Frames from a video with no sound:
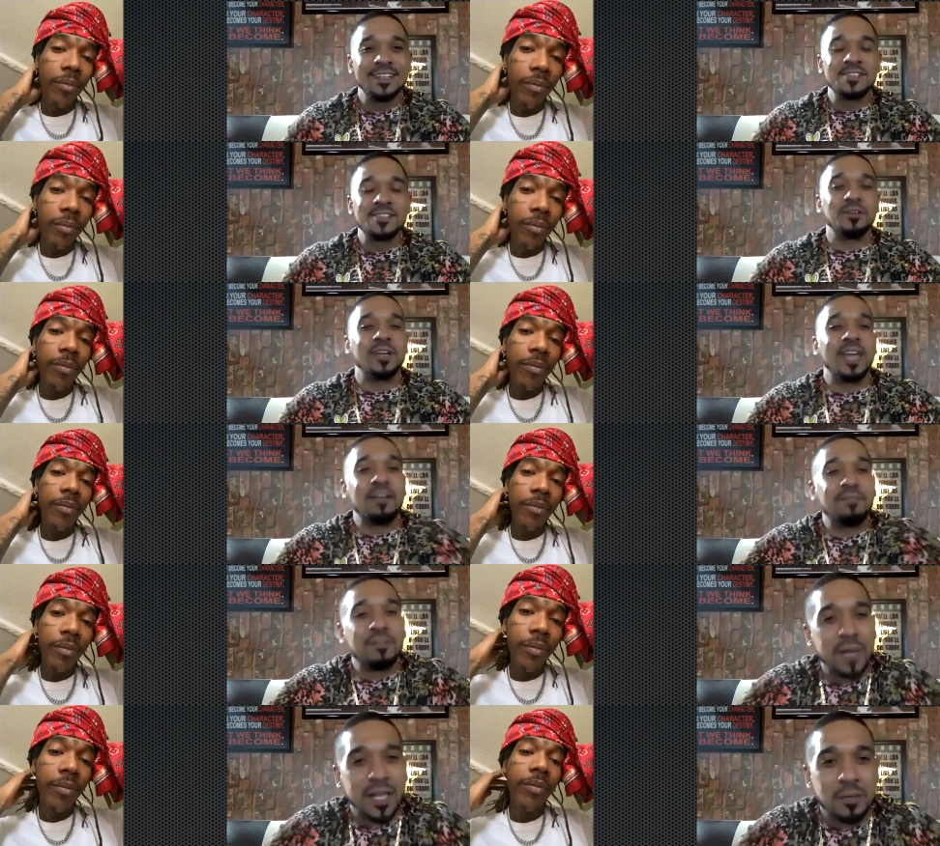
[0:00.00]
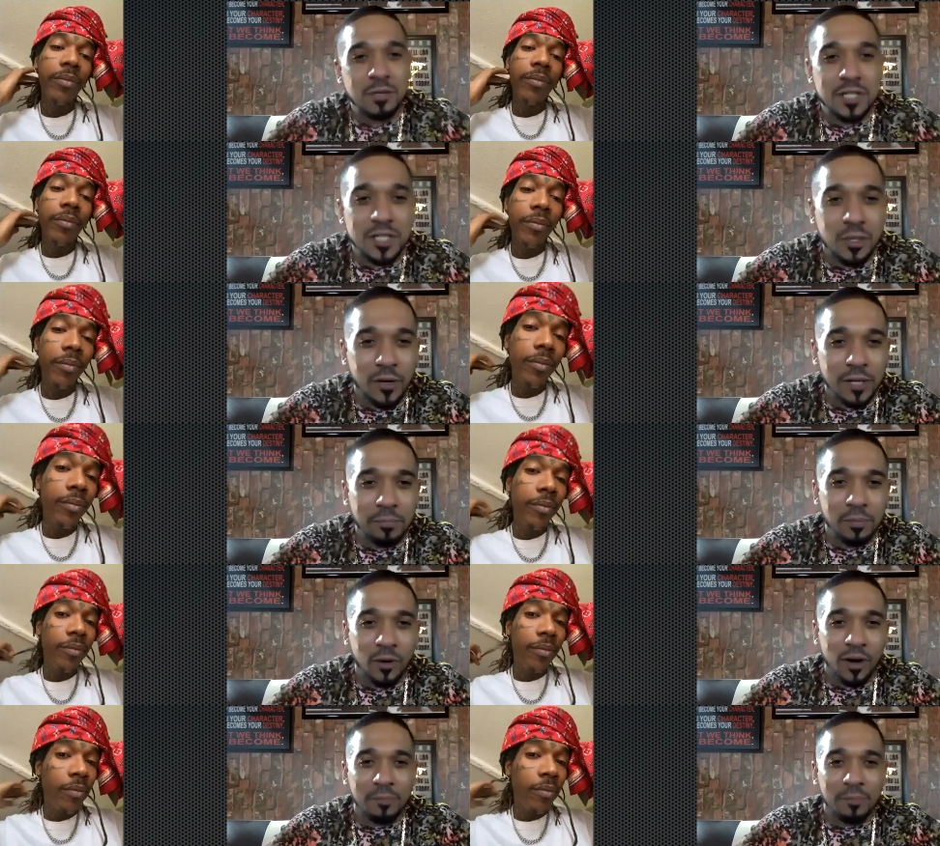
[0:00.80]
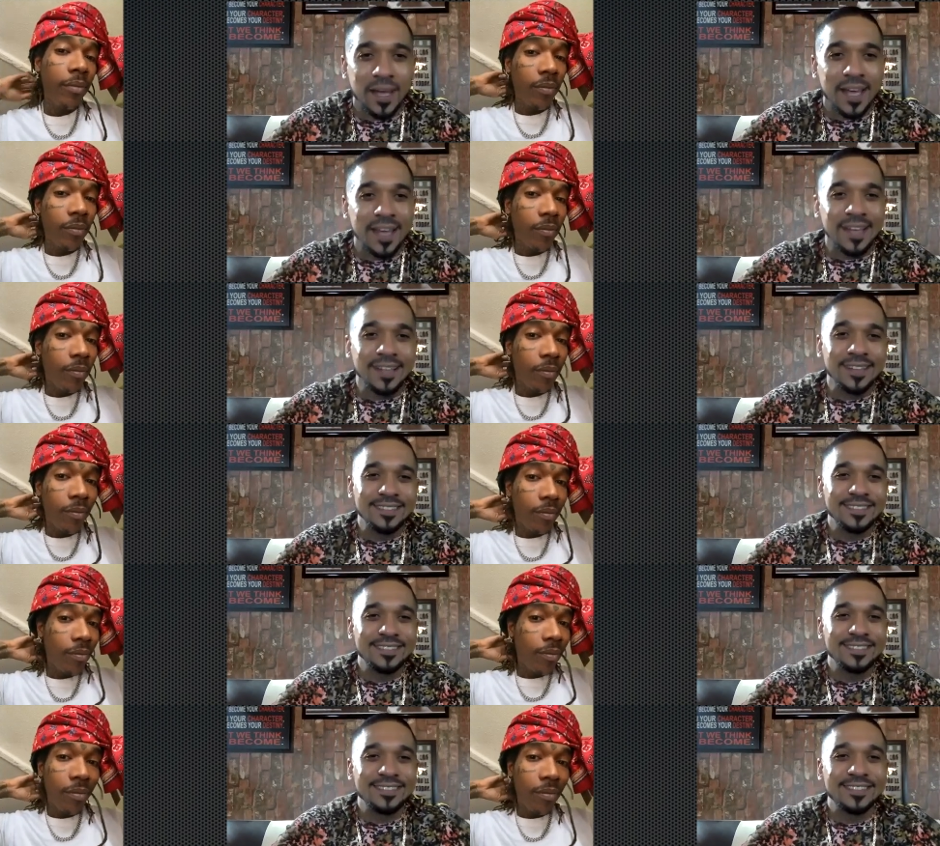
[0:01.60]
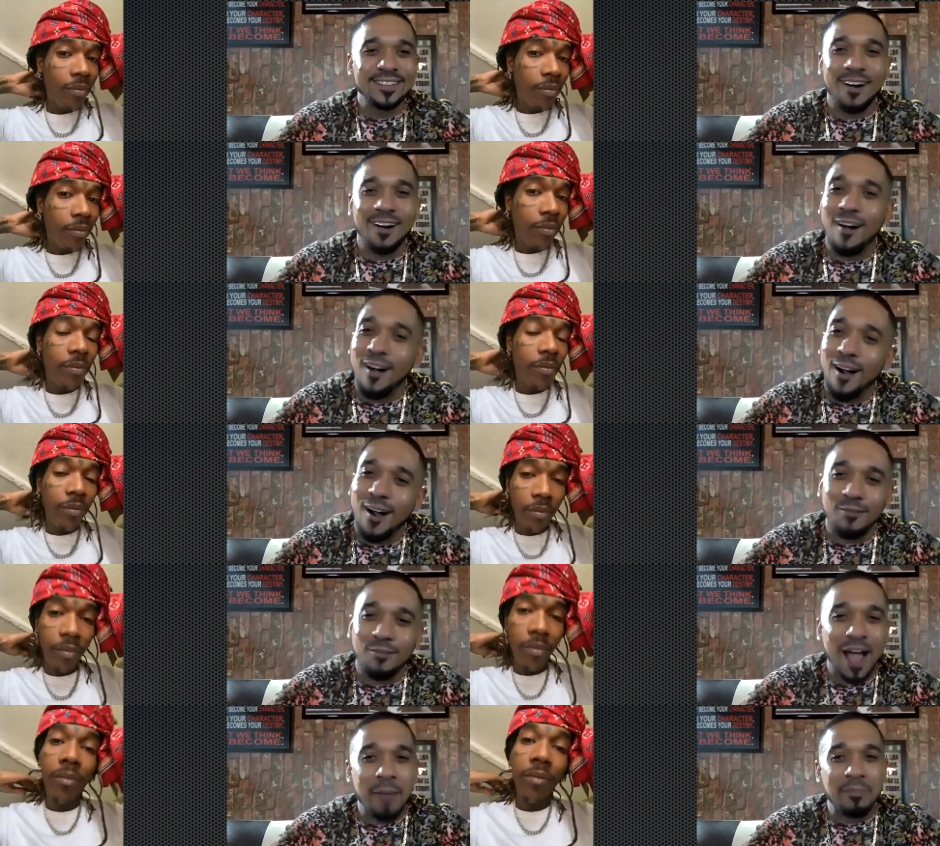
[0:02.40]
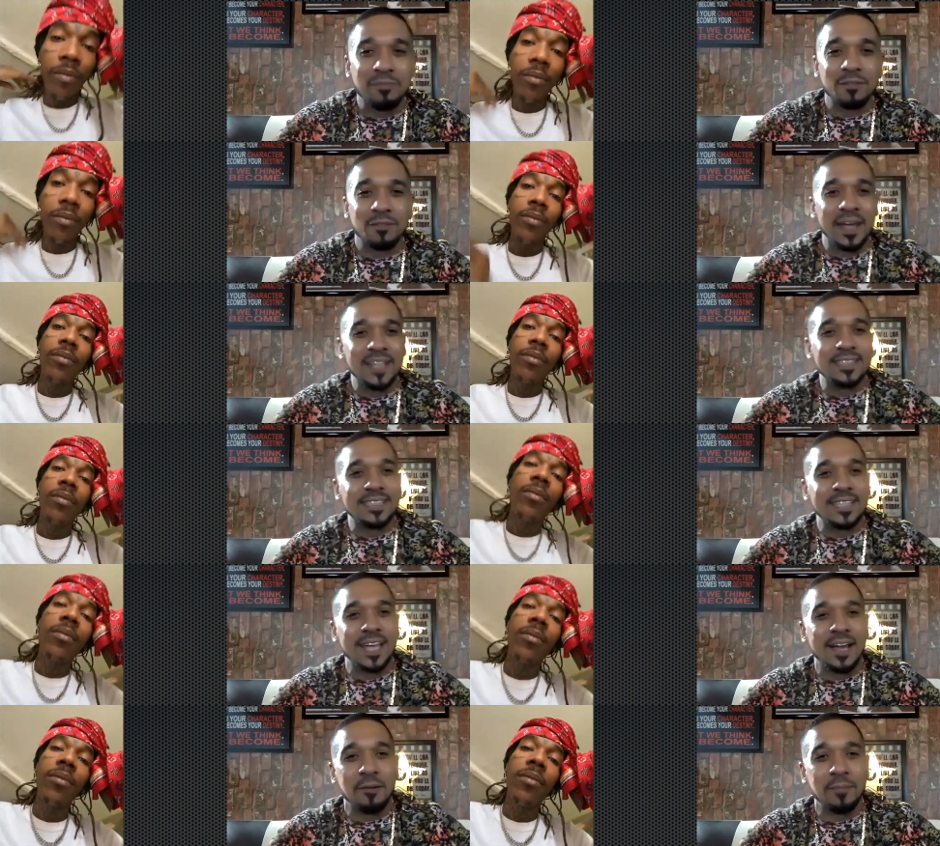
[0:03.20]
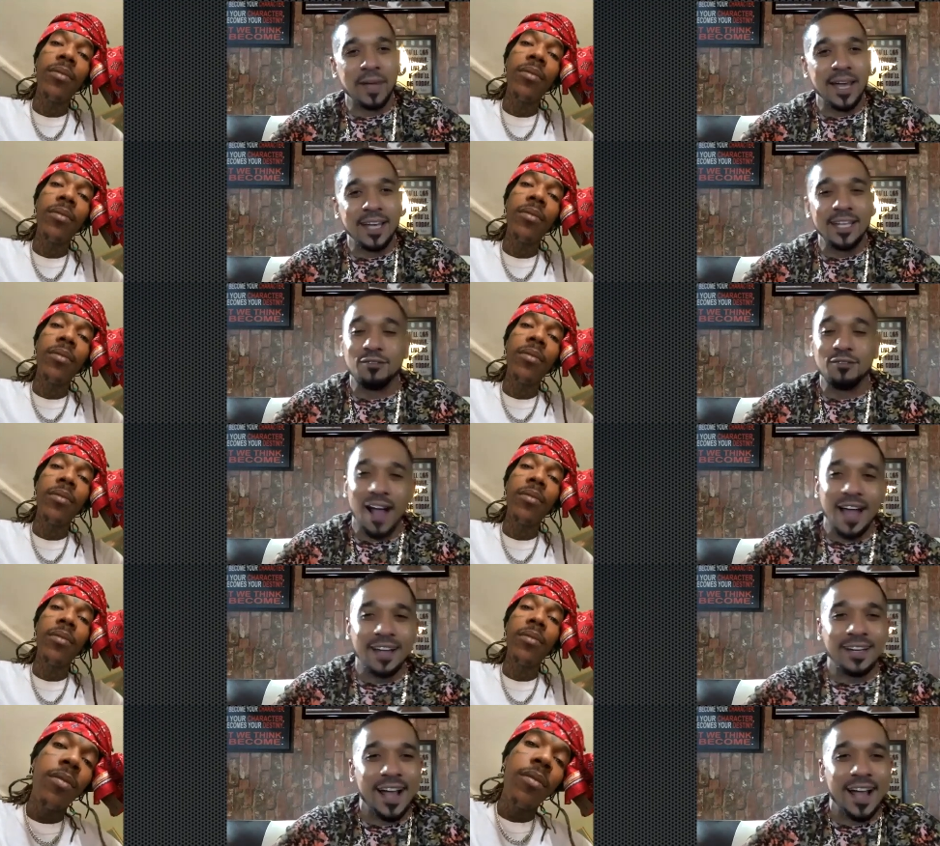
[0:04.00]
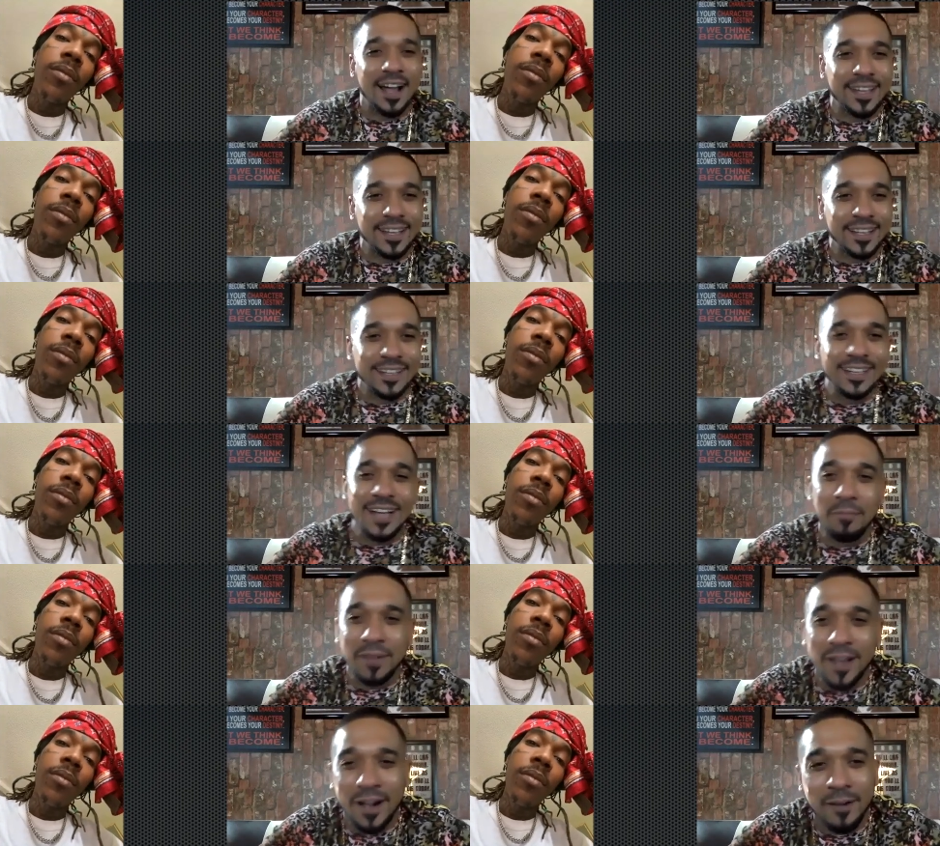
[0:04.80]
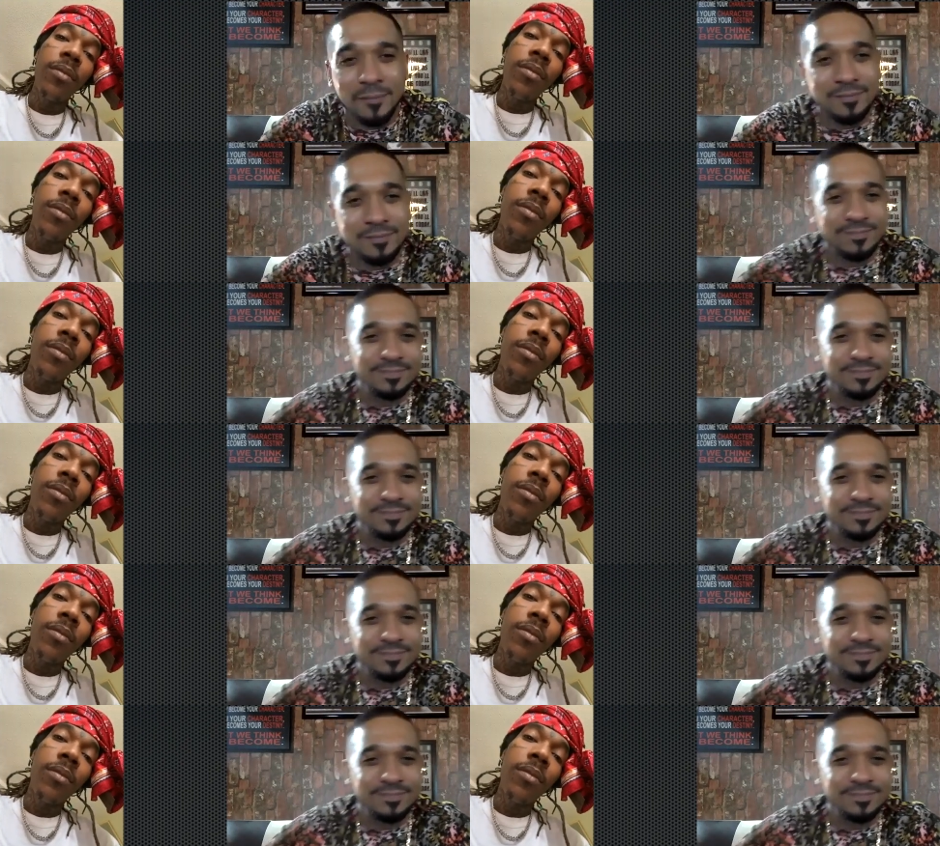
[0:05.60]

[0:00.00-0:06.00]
Speaker 1: So get familiar with Shawty Boy, man. A hard rapper from ATL, man. He grinding out here. He coming up.